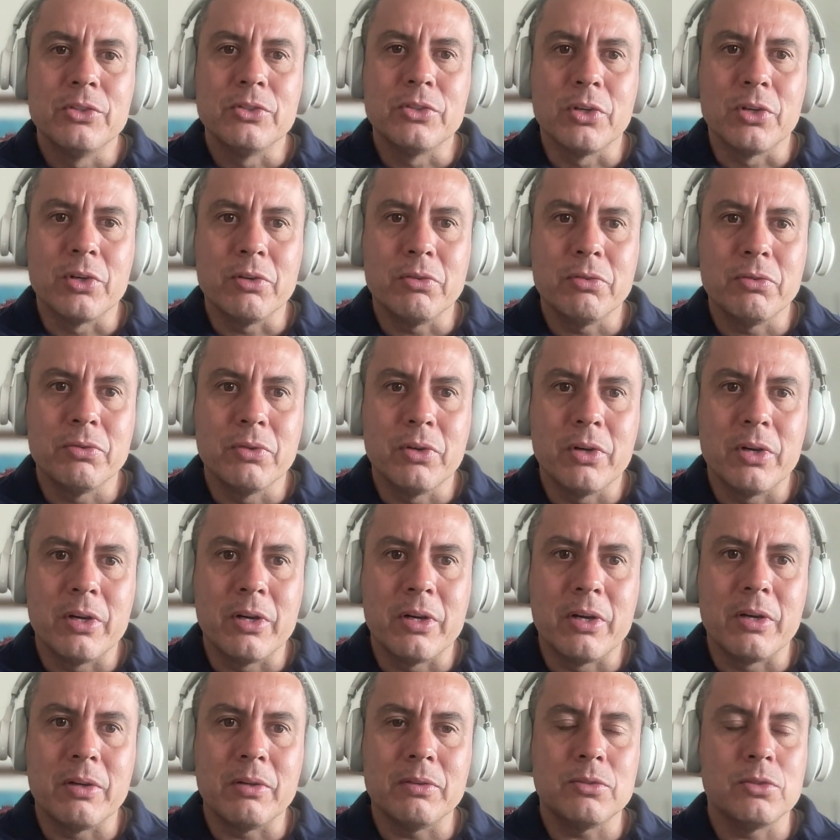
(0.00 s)
sort of
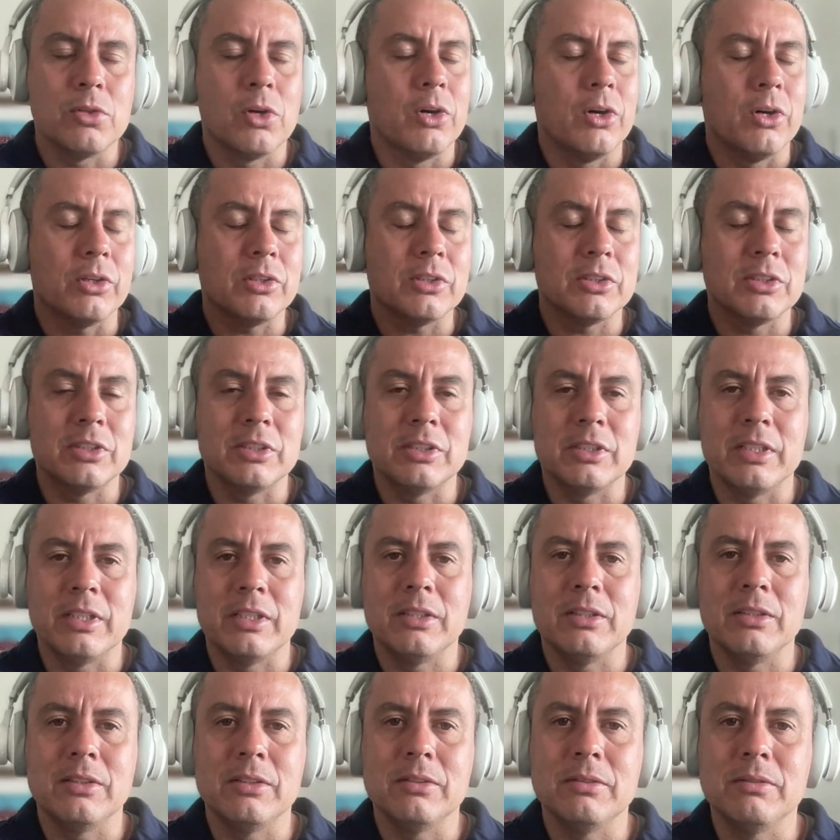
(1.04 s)
talks
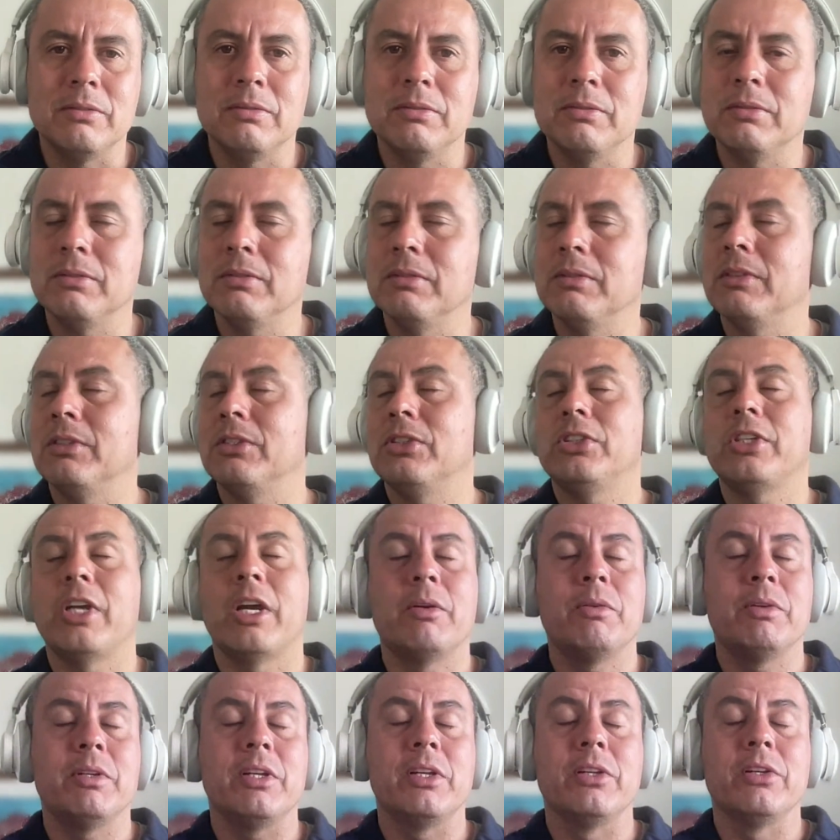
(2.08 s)
and
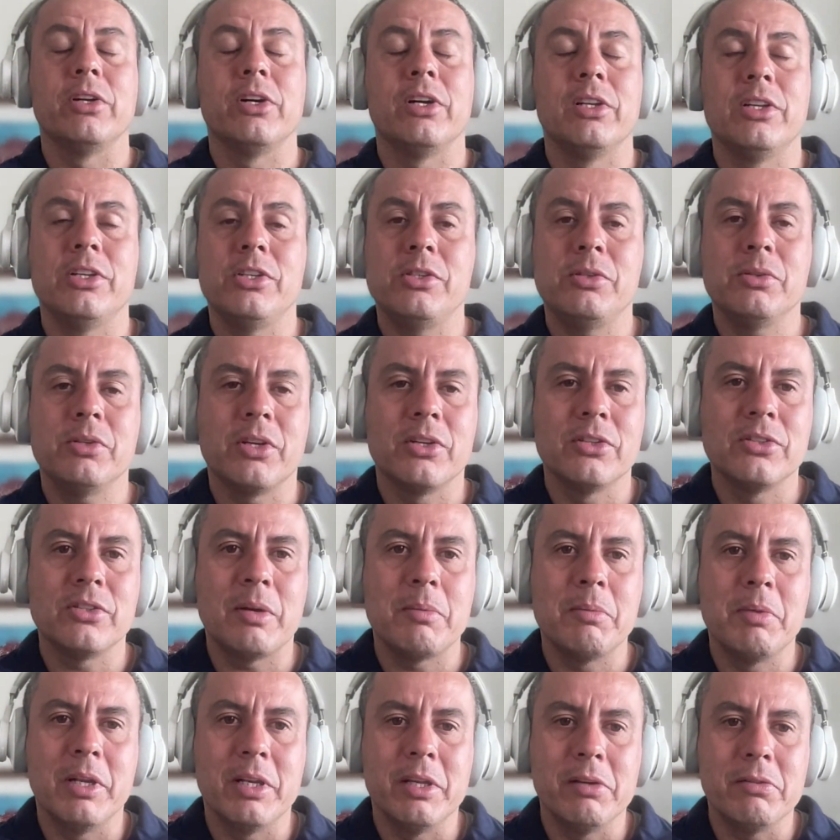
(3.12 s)
sharing the knowledge, because
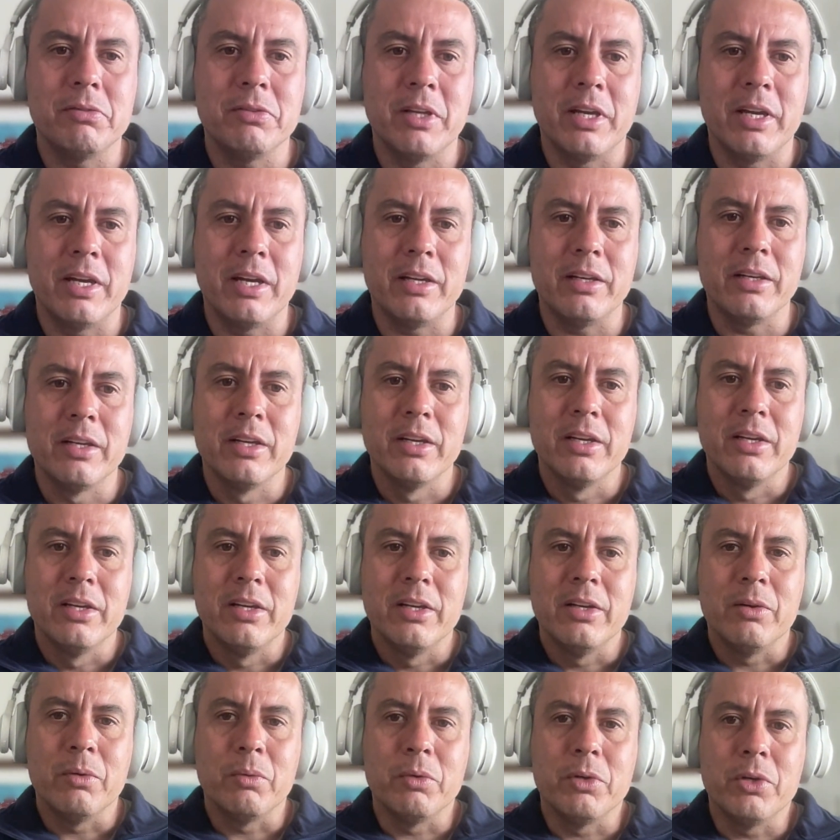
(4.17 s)
I believe that
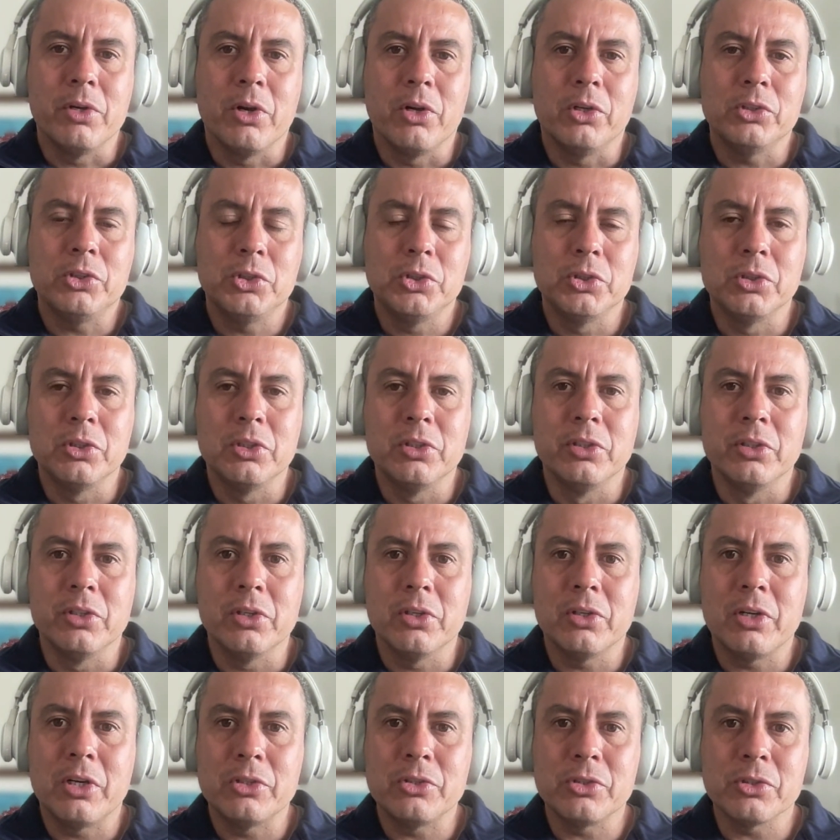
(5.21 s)
we all should
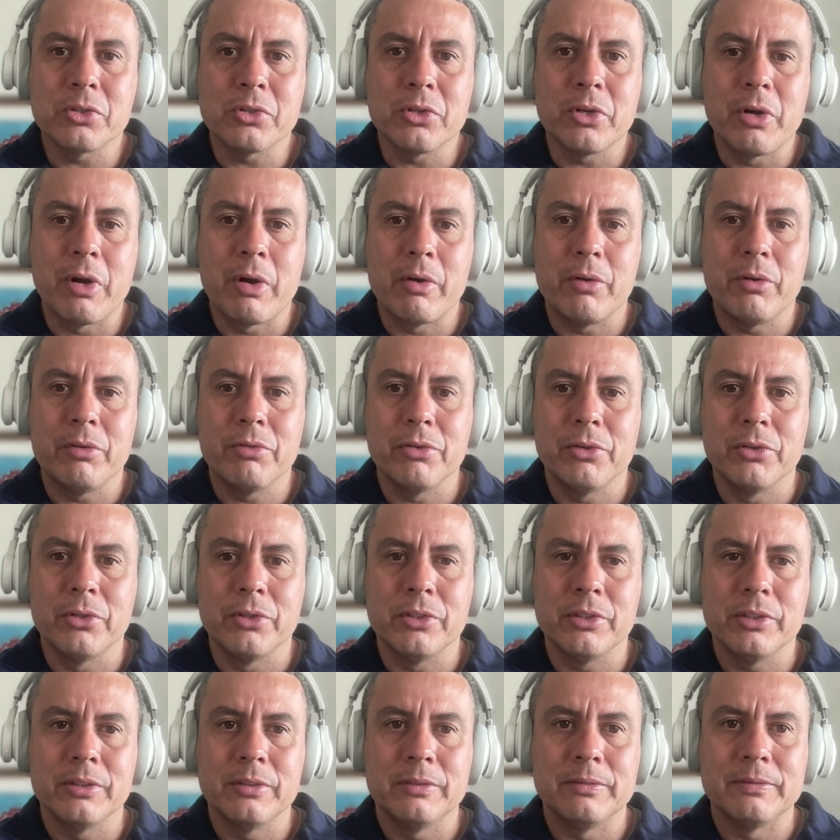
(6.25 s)
know how to grow our
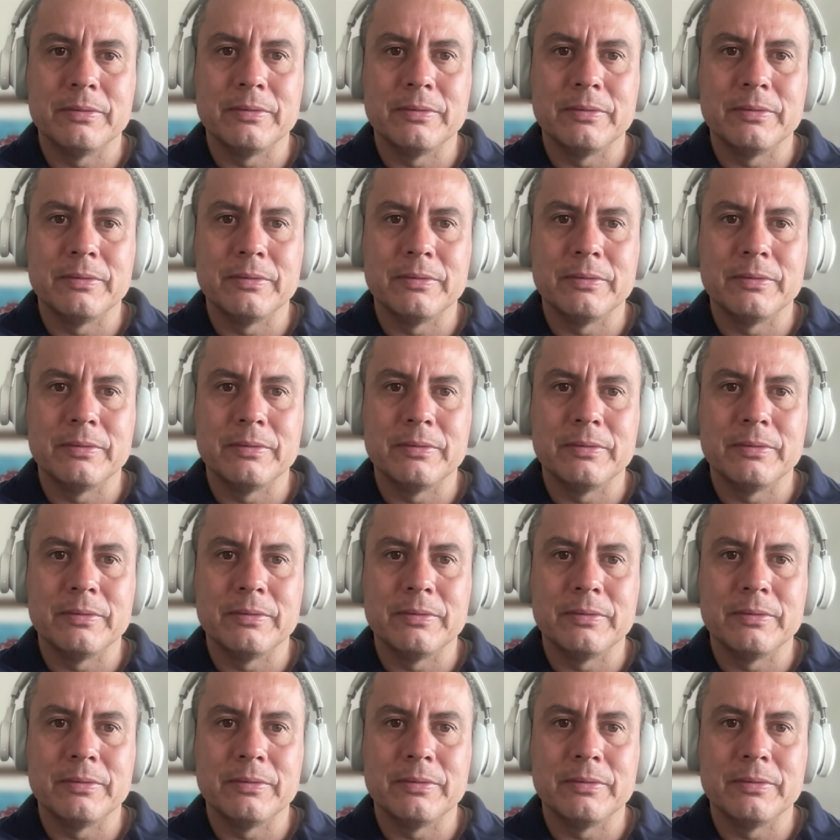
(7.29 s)
food.